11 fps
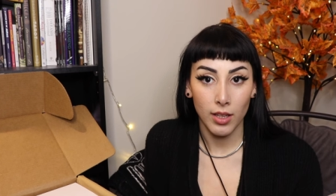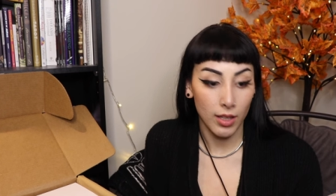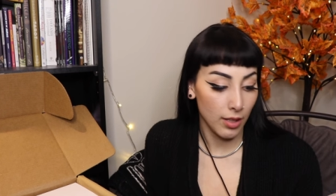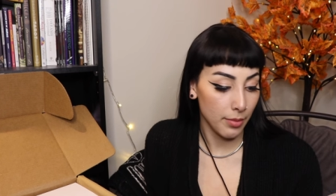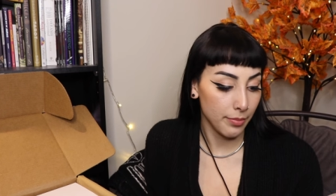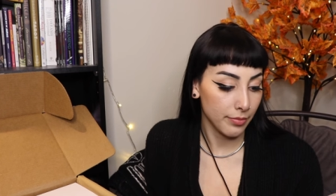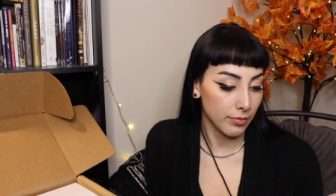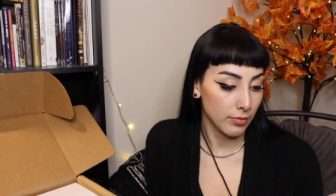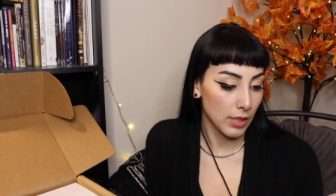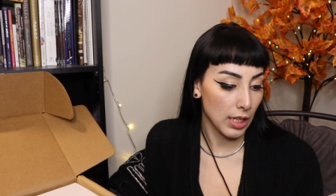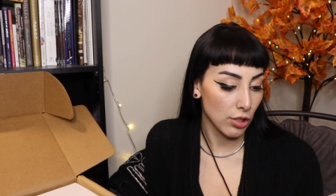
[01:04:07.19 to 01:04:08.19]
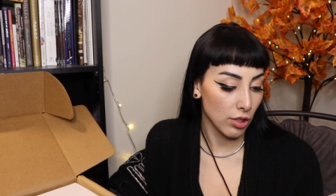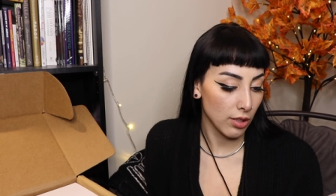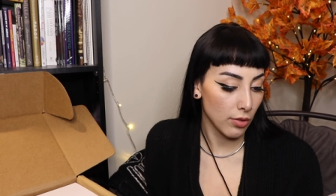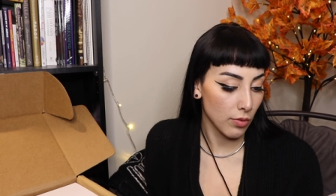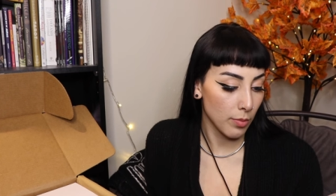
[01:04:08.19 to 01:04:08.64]
Um, actually,
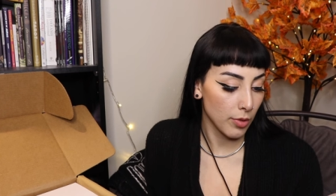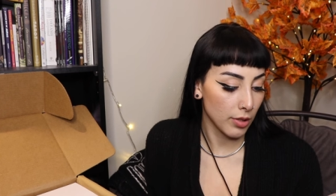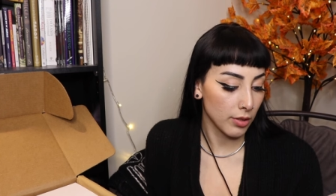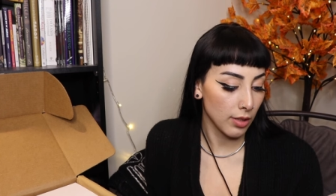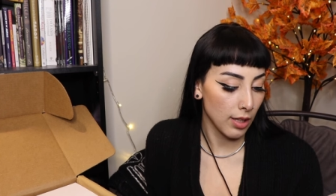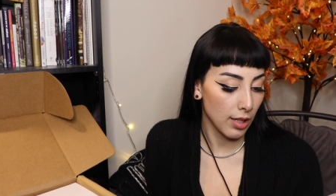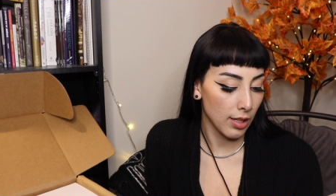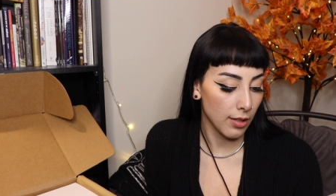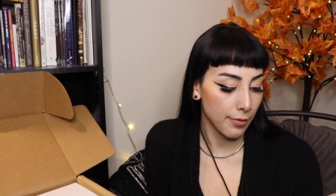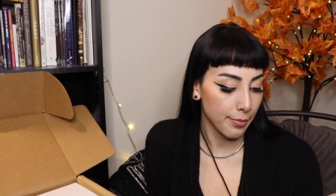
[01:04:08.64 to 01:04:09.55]
there's one more light.